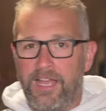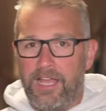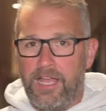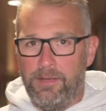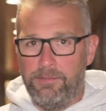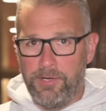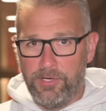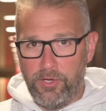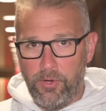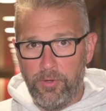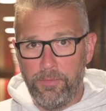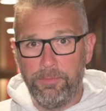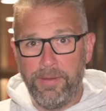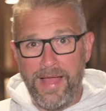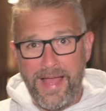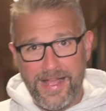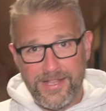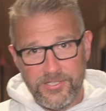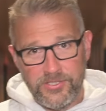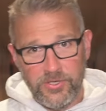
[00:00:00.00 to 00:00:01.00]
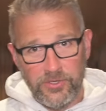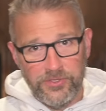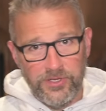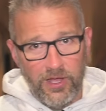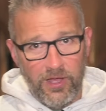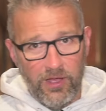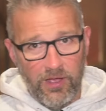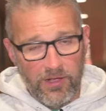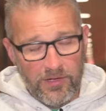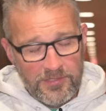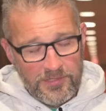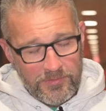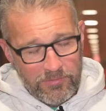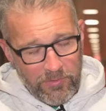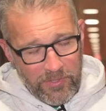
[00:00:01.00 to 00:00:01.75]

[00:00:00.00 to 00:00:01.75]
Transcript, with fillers: I'm going to go with poncho dogs,